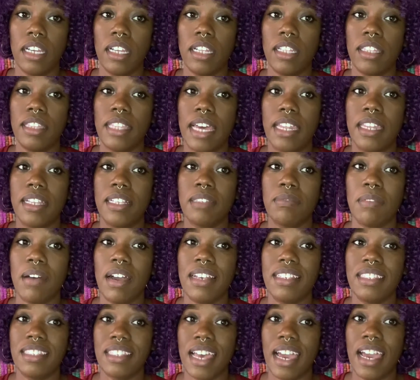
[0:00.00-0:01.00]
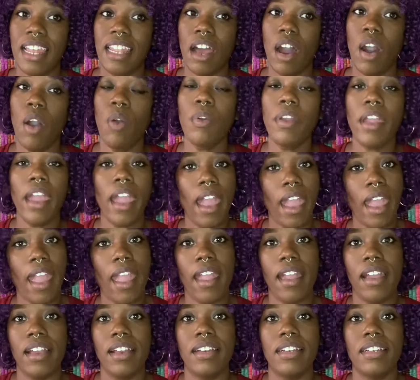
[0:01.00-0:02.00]
That is my sign of,
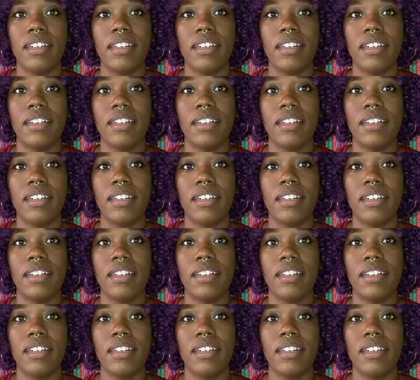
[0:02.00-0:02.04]
okay,